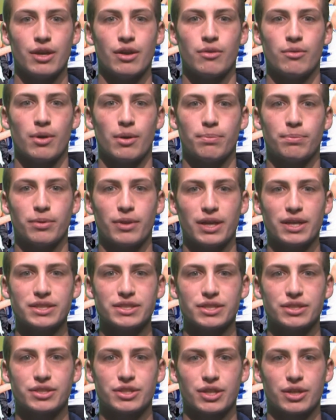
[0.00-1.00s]
while Place
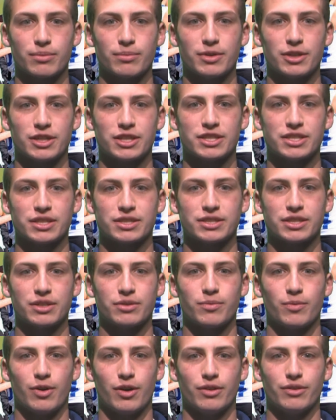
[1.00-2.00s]
and Sherman assisted
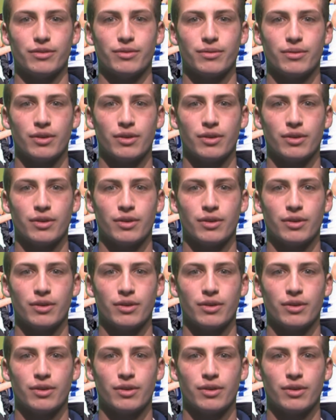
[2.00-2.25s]
one.